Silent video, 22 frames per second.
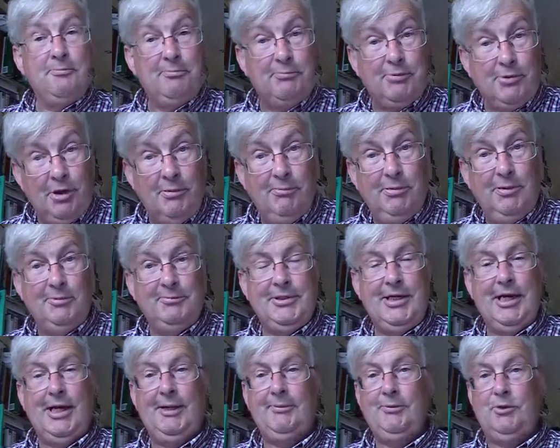problem
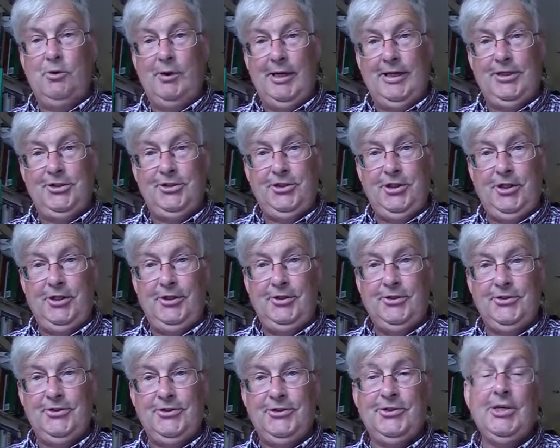type
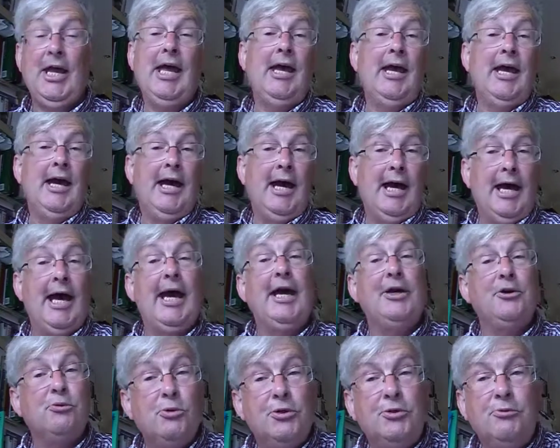questions,
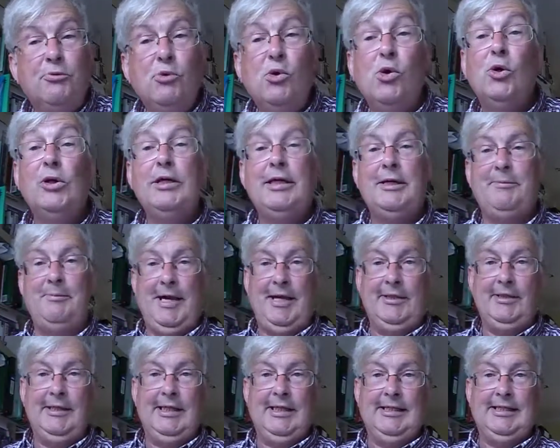and a word of warning
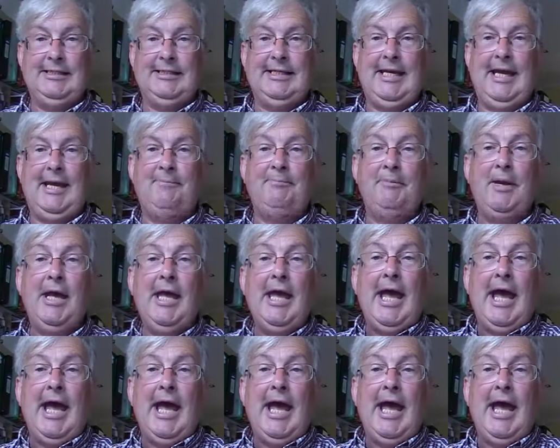about the exam,